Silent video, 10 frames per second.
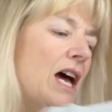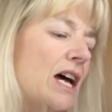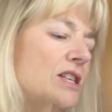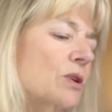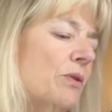
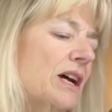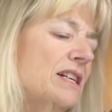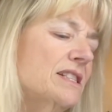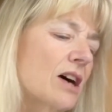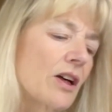And so when I
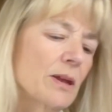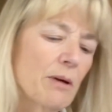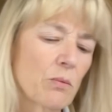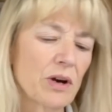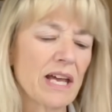saw them,
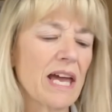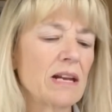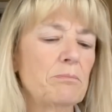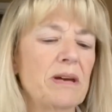I went ahead and